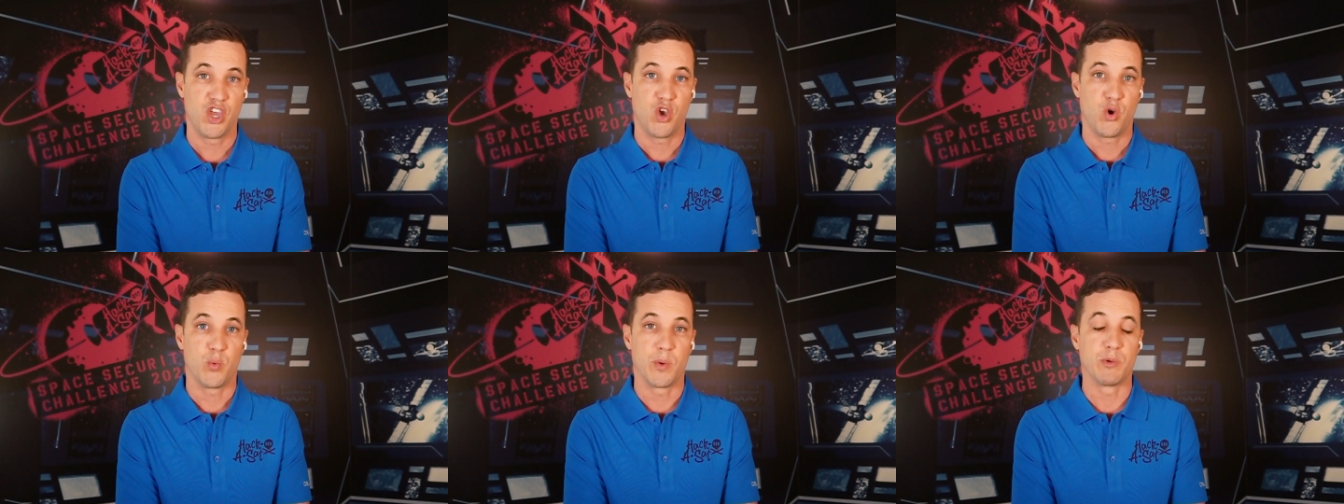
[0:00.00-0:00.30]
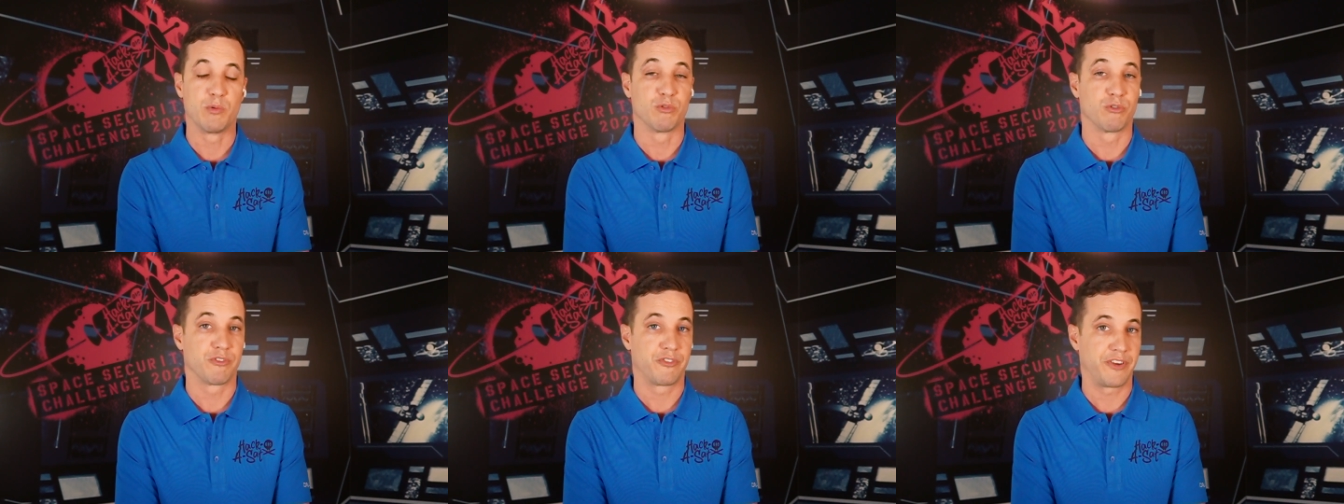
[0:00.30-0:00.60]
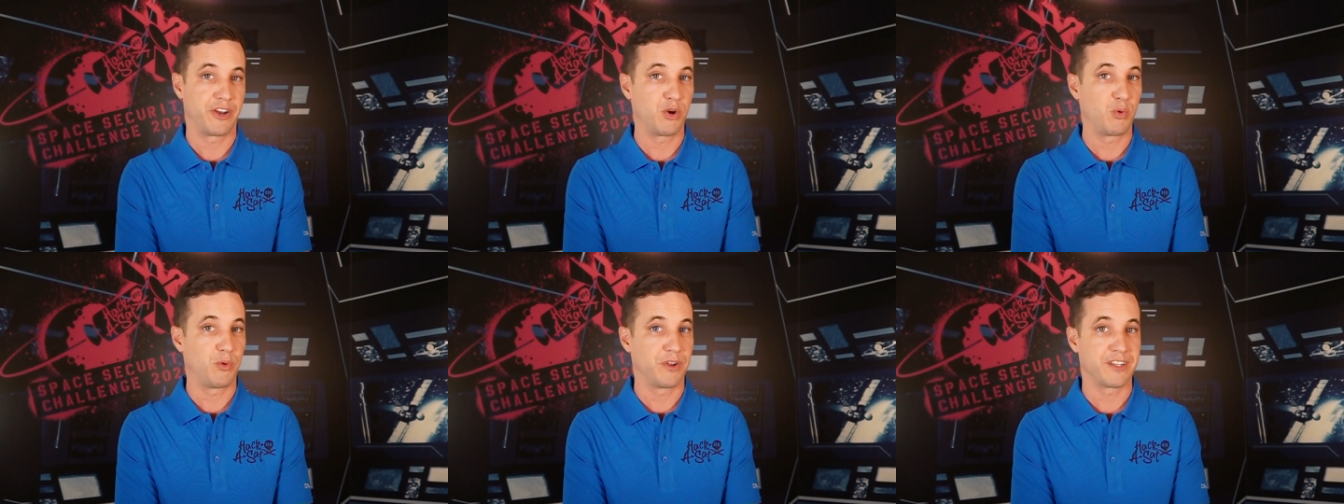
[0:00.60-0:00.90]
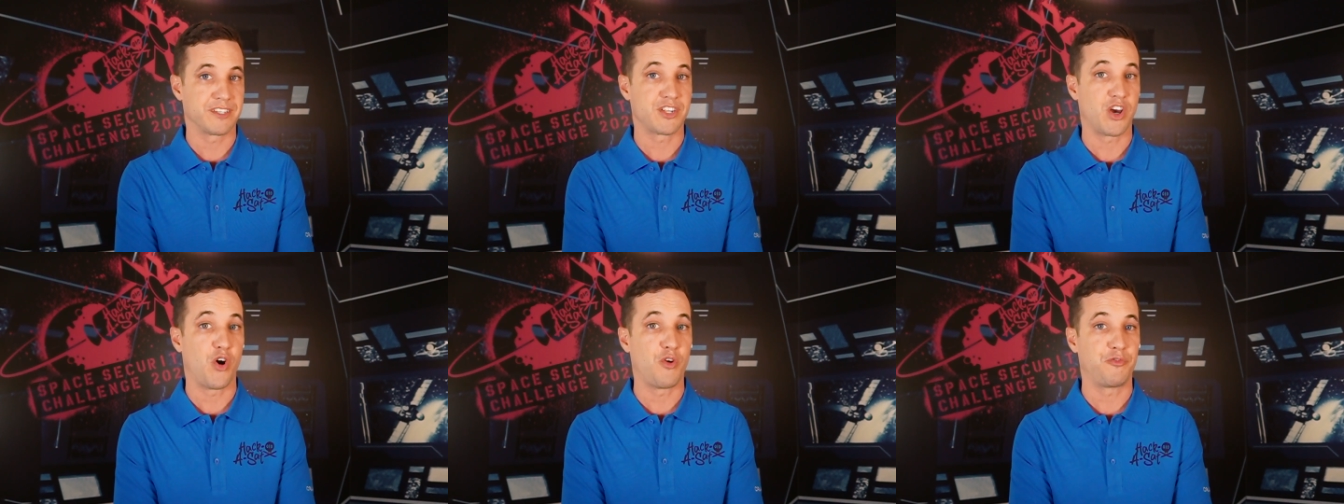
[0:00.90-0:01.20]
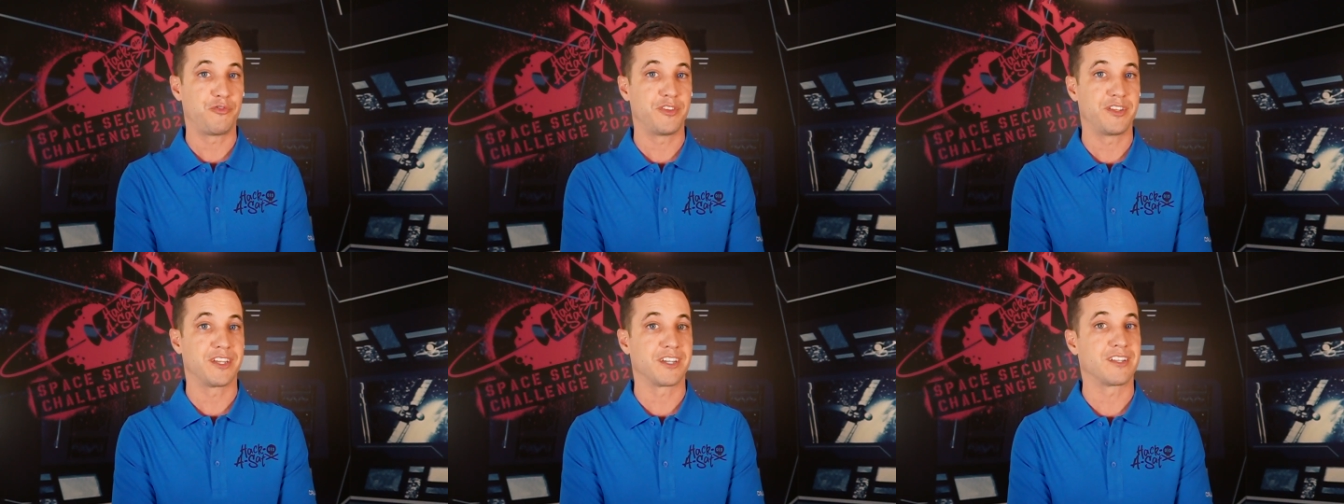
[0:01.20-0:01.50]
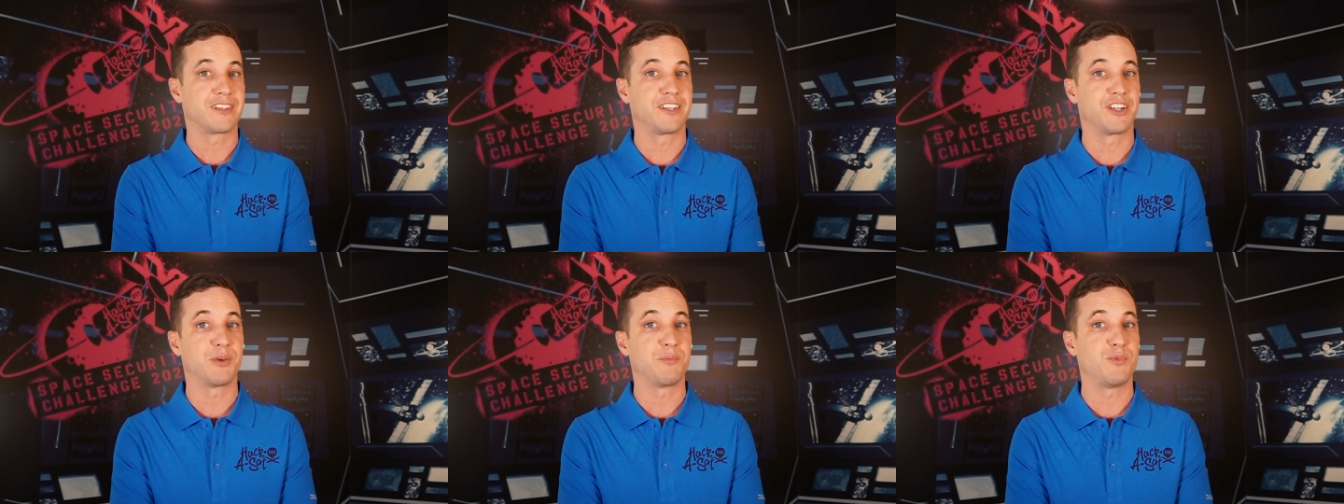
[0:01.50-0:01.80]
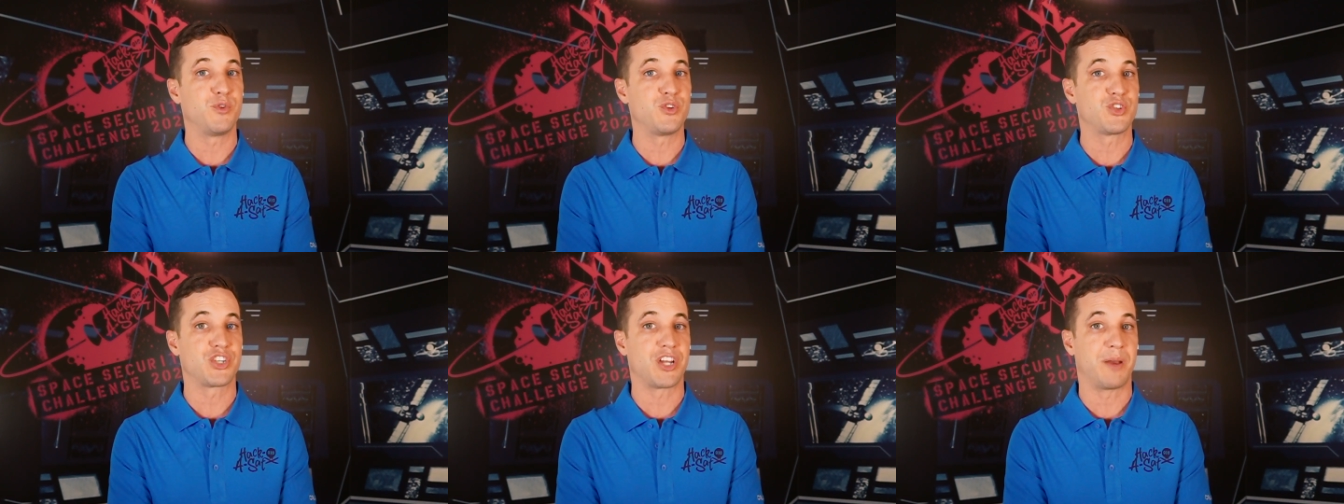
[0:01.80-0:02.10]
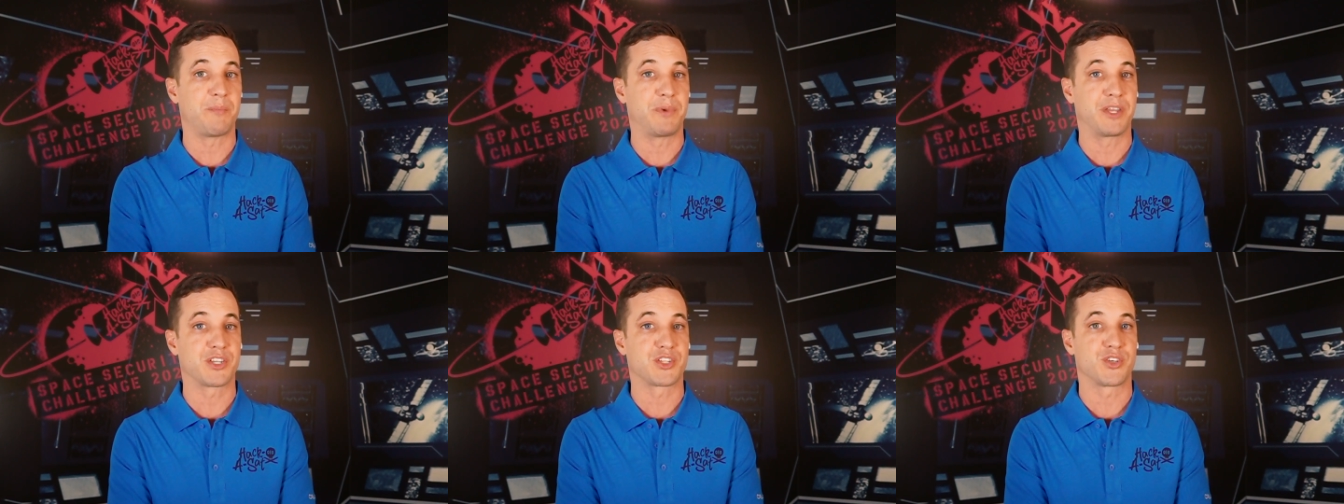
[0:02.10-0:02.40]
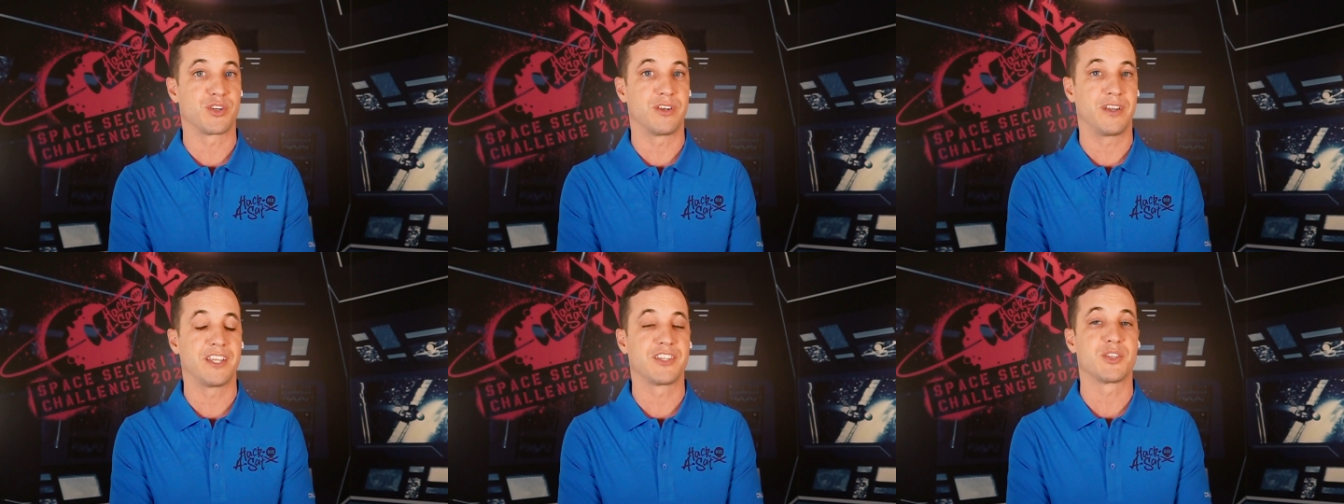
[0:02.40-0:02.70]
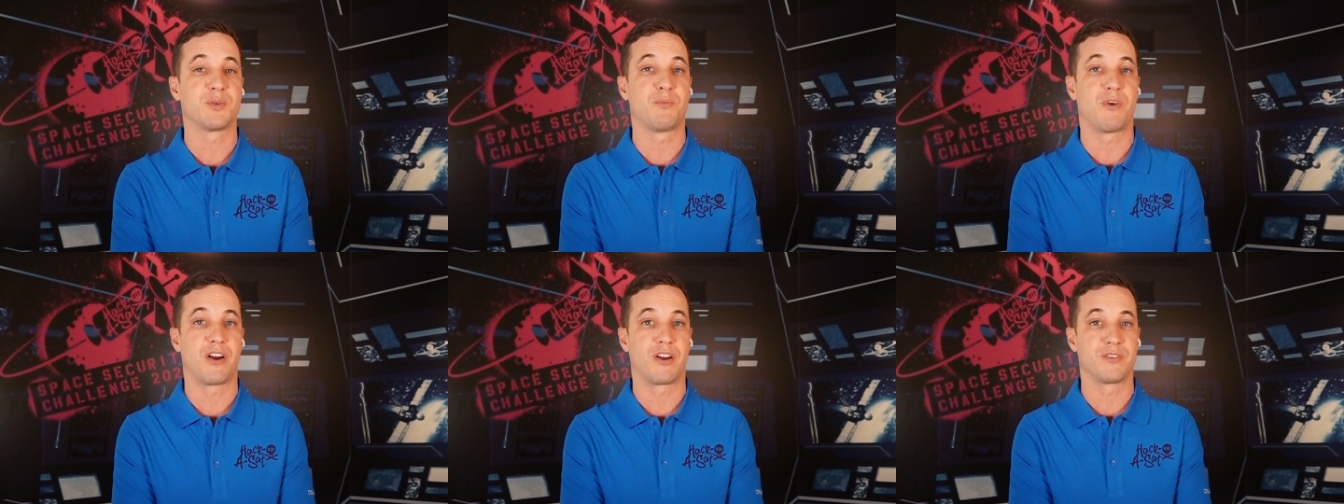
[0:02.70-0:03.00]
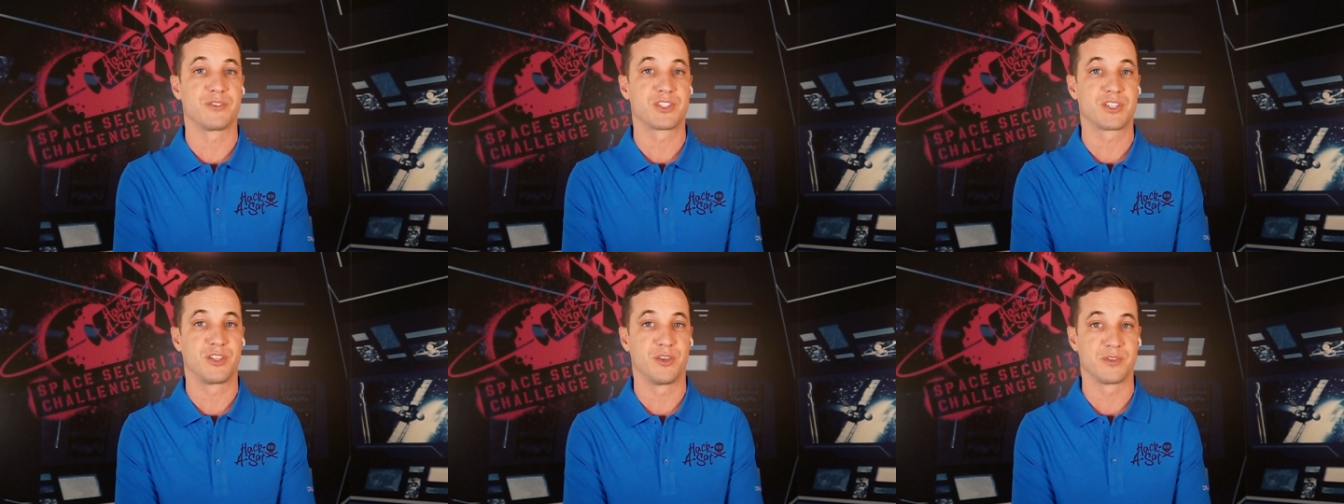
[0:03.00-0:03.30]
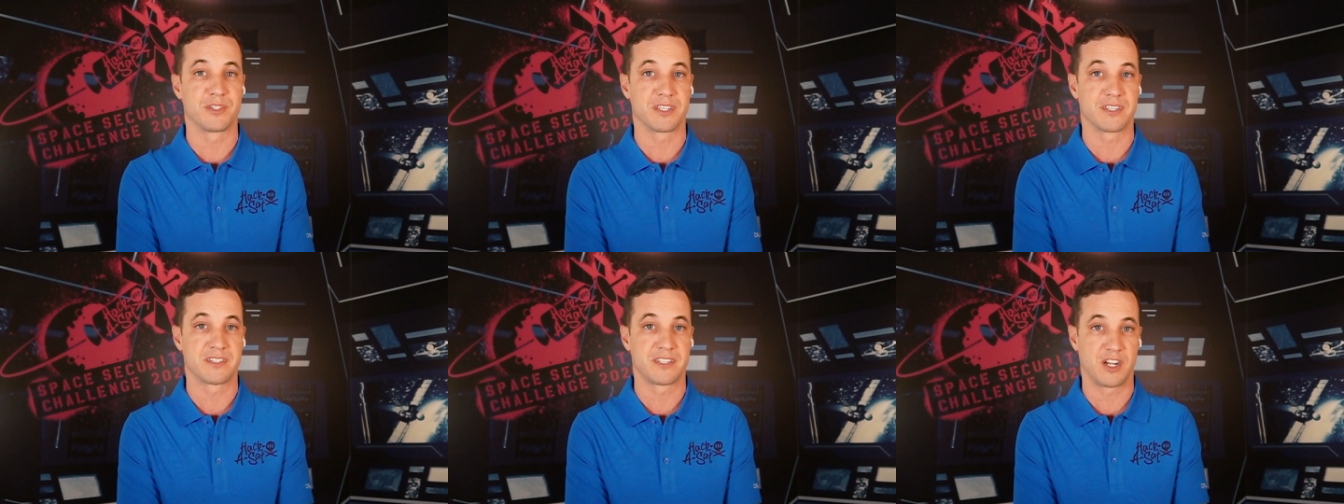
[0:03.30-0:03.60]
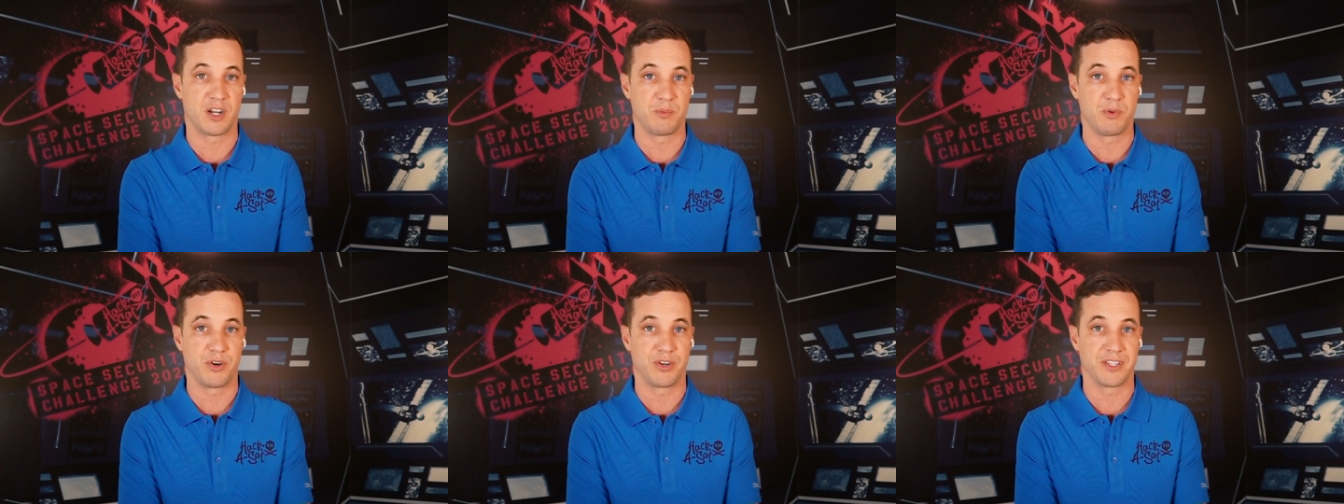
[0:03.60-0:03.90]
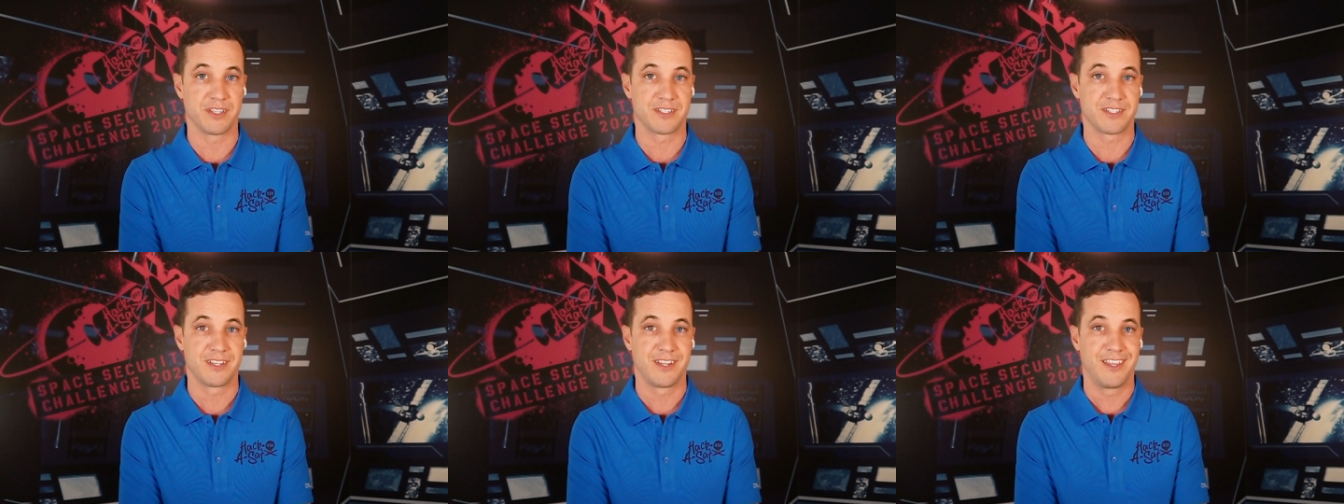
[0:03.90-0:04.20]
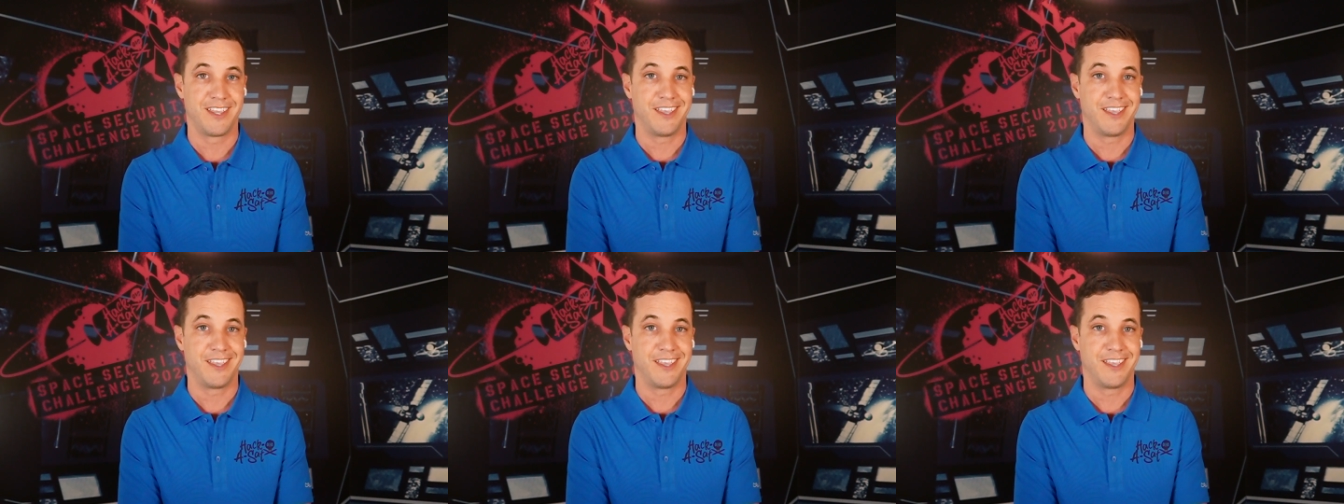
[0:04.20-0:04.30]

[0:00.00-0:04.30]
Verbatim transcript: We will reveal what is hopefully a clear moonshot picture at tomorrow's closing ceremonies.